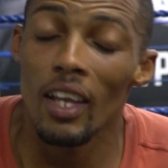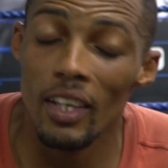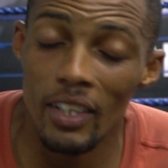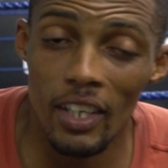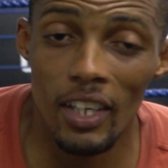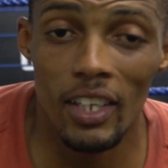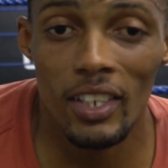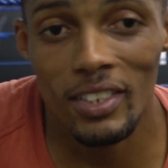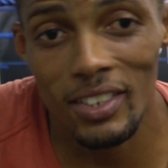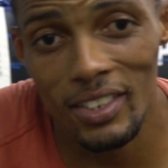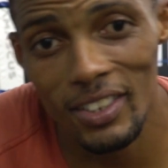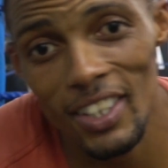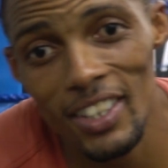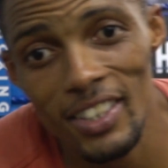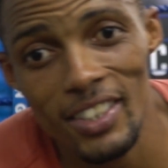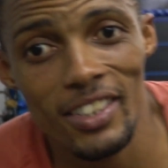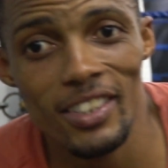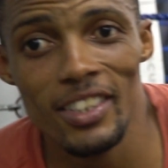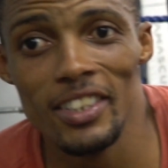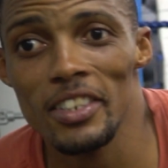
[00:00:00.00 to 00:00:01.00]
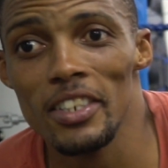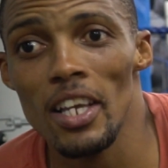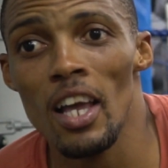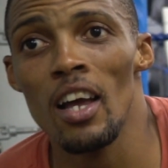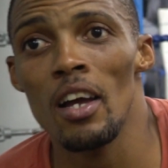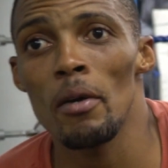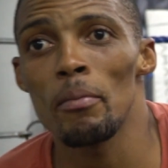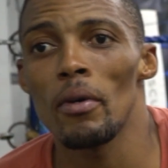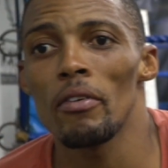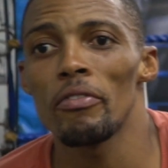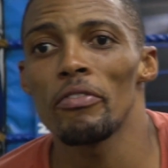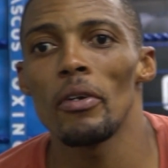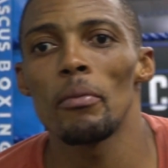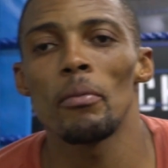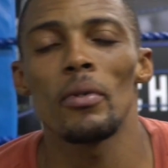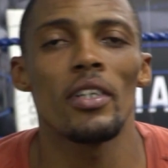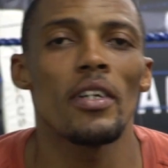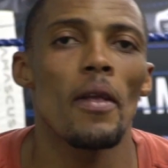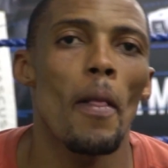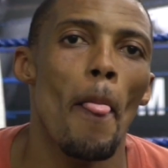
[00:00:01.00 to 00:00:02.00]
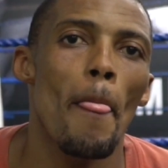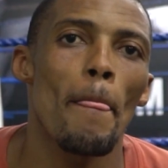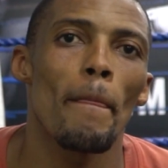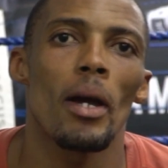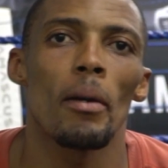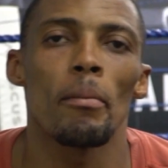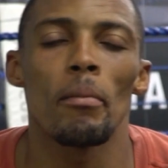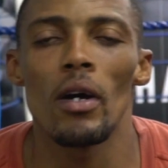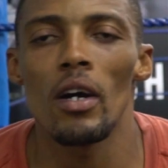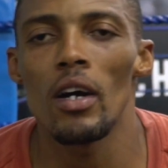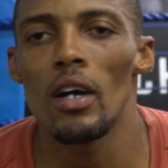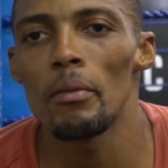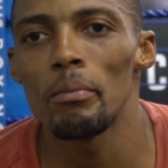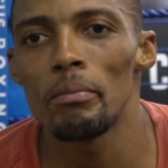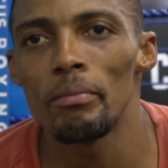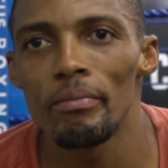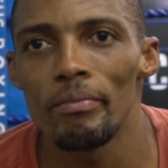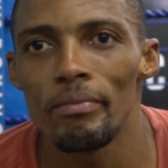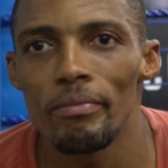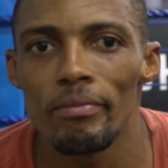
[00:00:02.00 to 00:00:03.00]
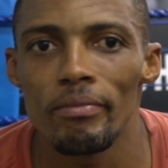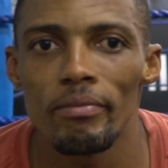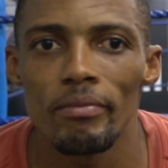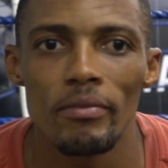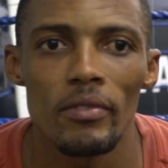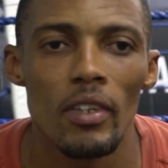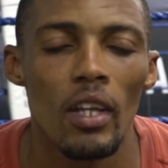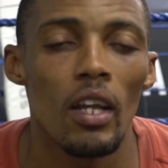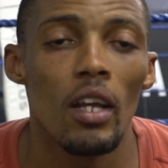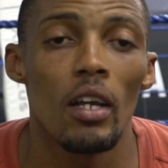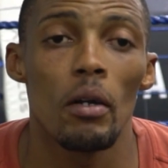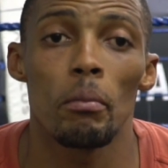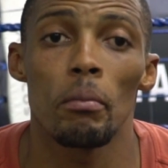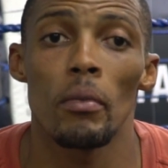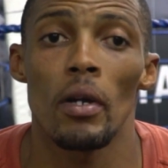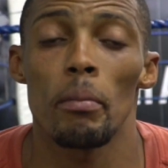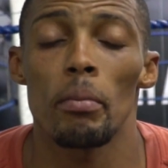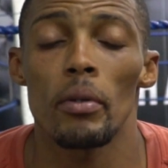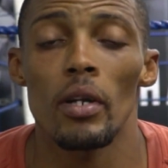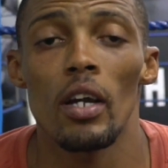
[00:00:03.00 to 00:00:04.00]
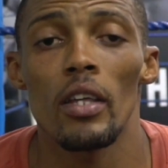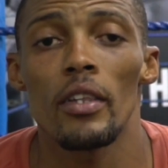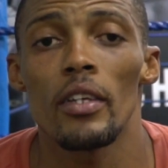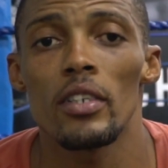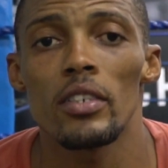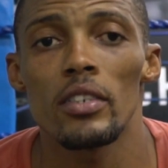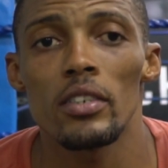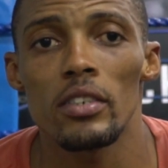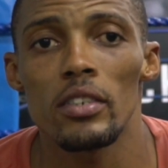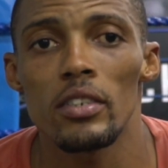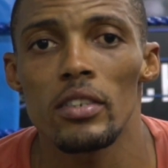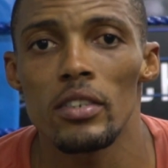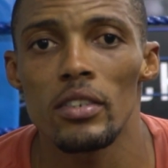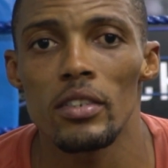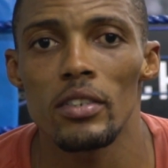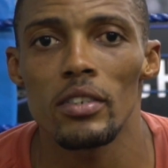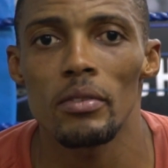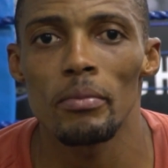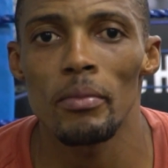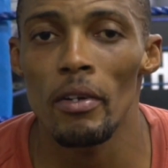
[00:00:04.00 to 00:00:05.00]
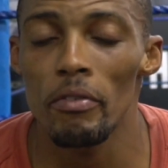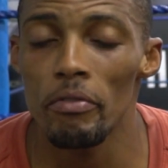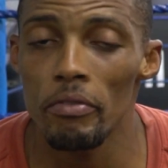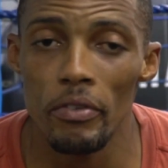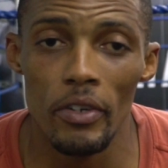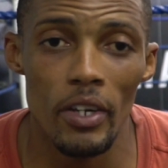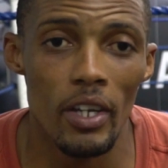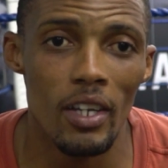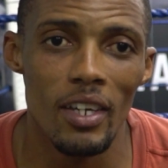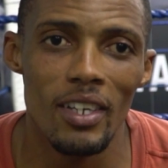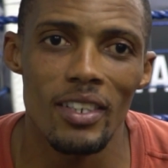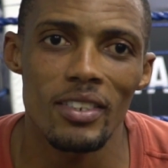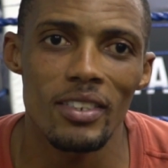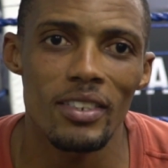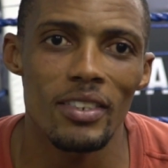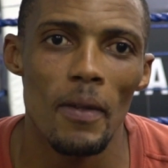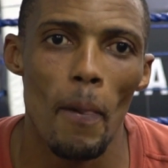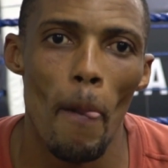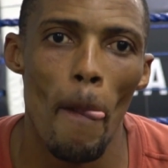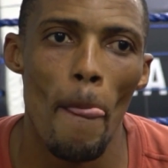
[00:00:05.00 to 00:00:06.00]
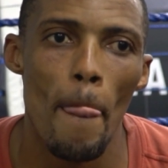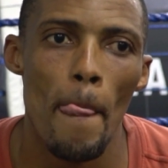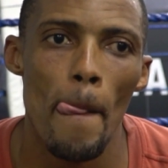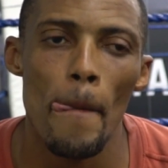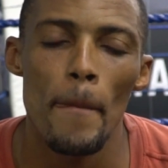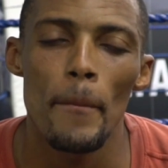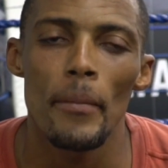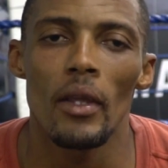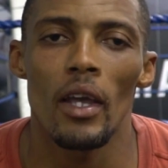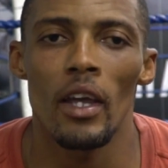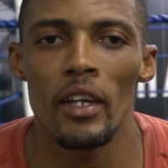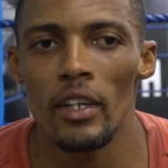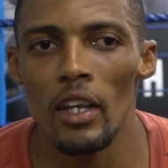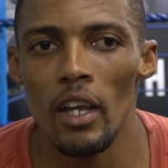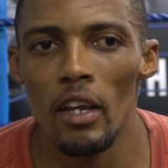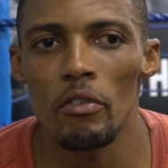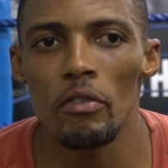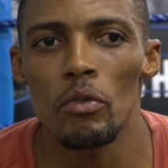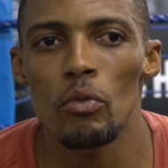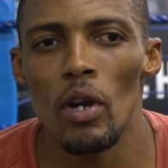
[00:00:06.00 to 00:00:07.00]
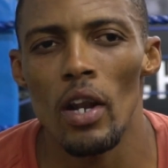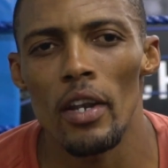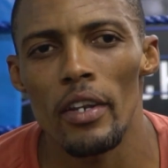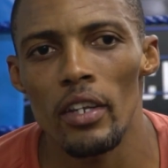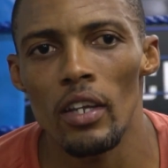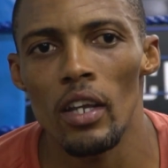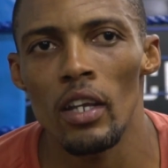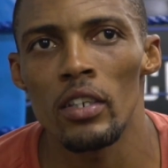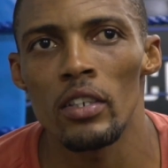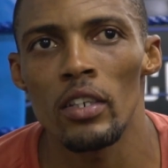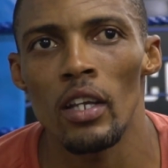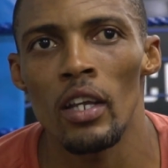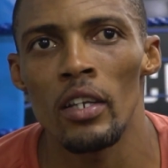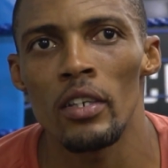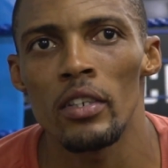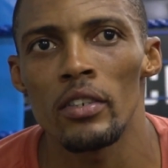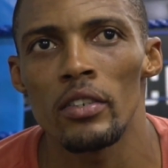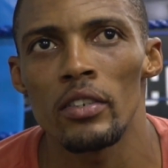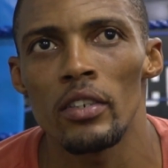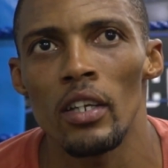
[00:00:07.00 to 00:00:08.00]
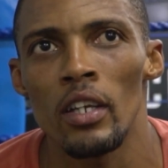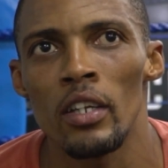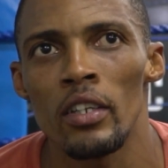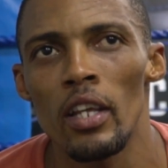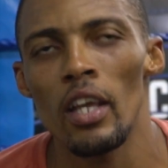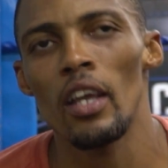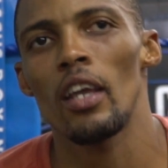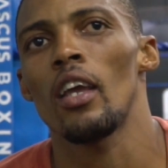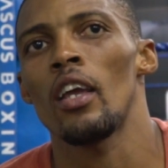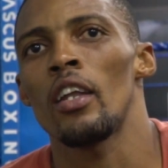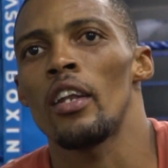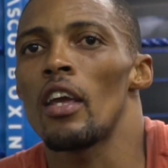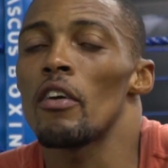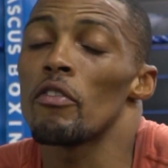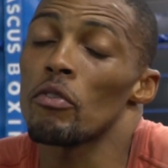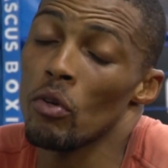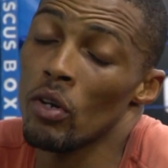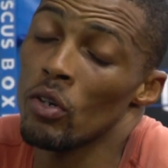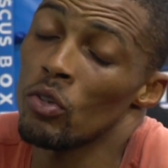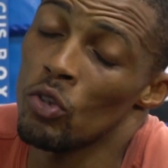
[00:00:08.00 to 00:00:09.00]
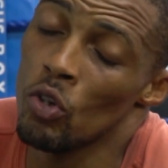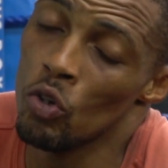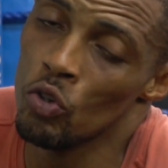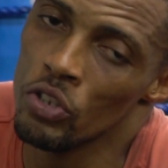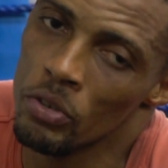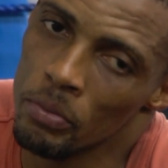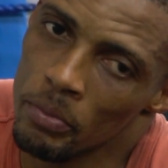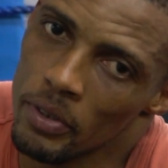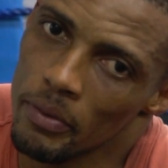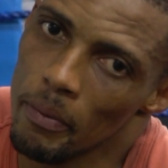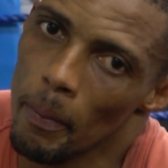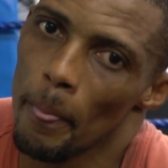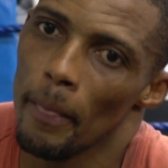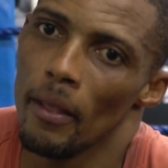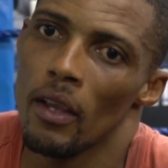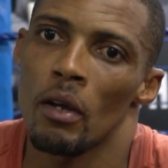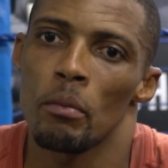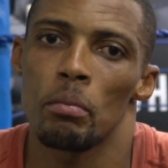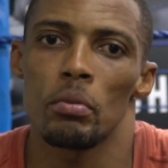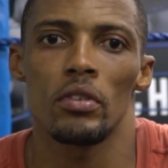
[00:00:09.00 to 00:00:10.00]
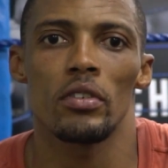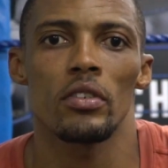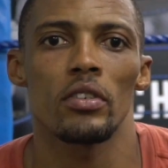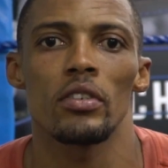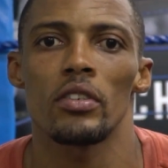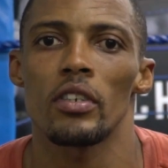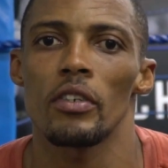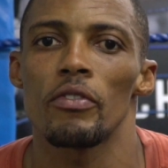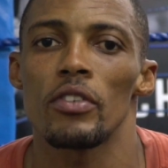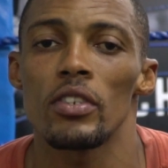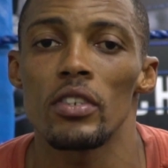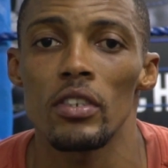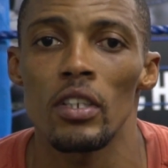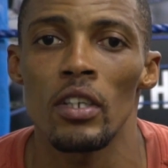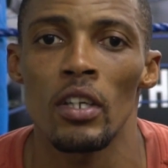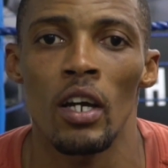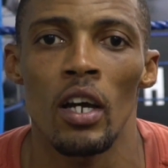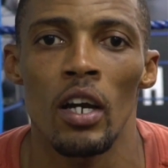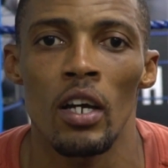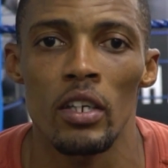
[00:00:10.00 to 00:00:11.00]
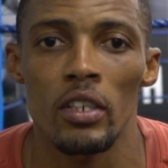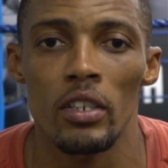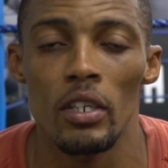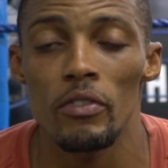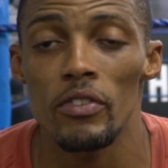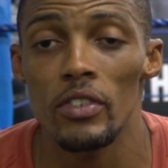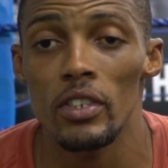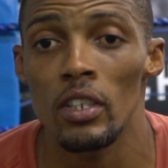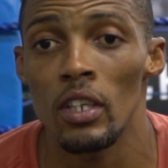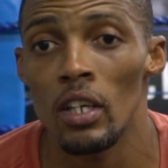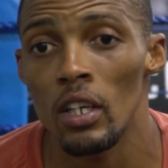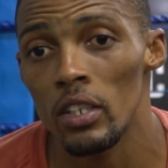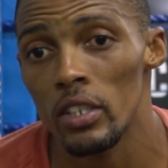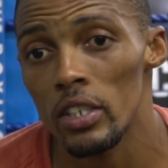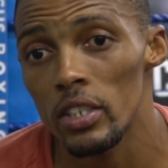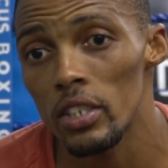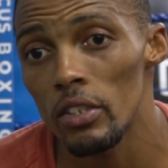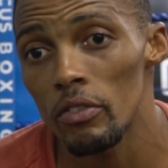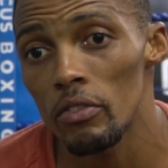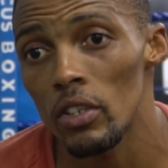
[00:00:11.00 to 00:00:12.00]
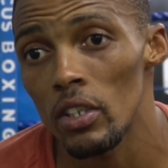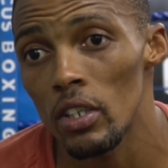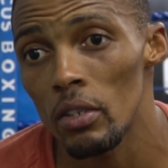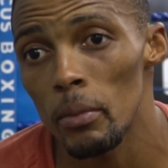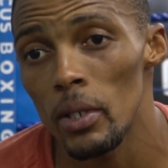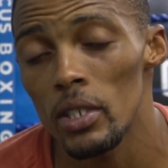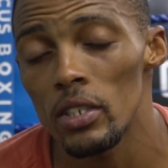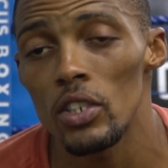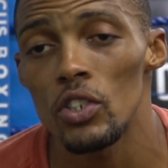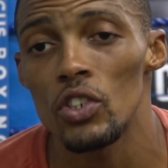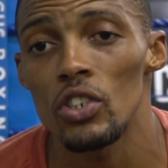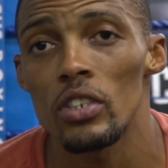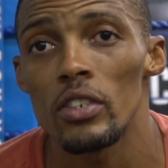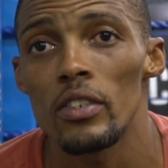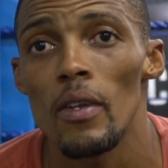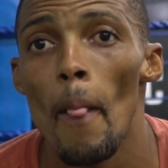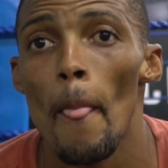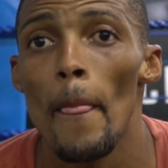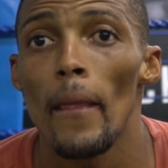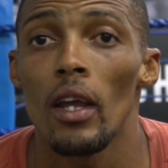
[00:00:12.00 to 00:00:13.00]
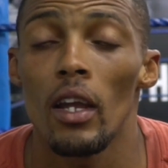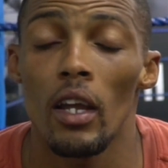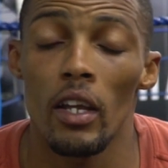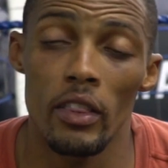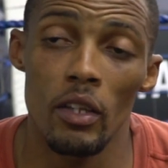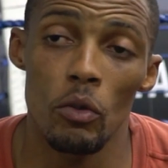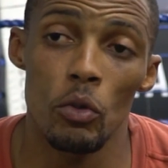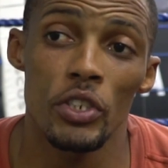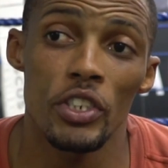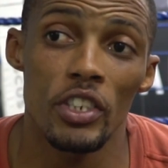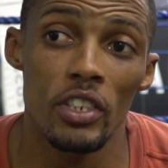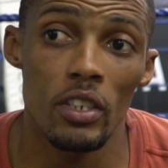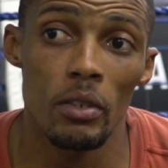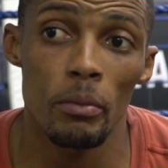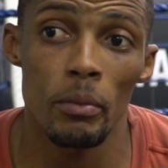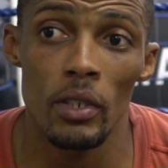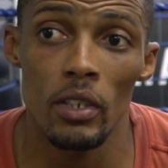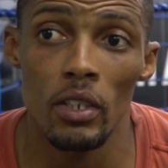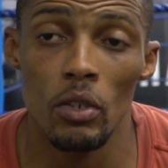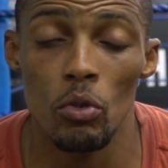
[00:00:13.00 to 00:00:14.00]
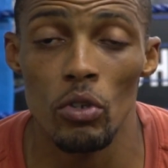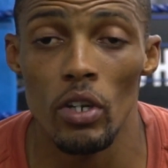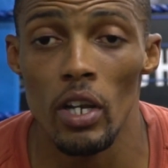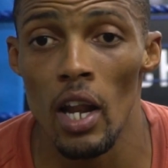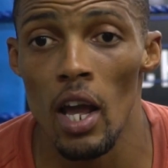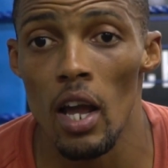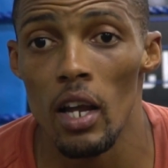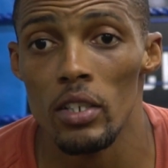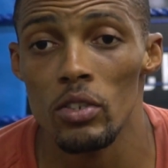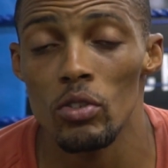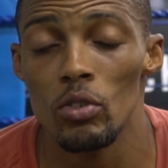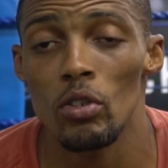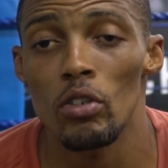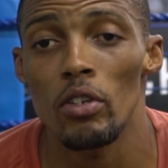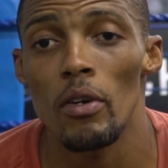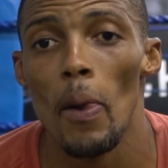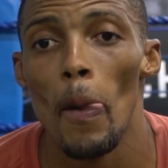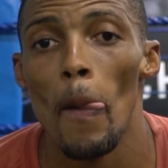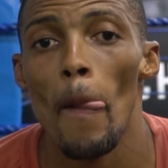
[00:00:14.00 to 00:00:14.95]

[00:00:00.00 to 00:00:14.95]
Yes. My family, my mom, my brothers, my friends, and everyone who knows me. I've been receiving messages and they're wishing me good luck. So,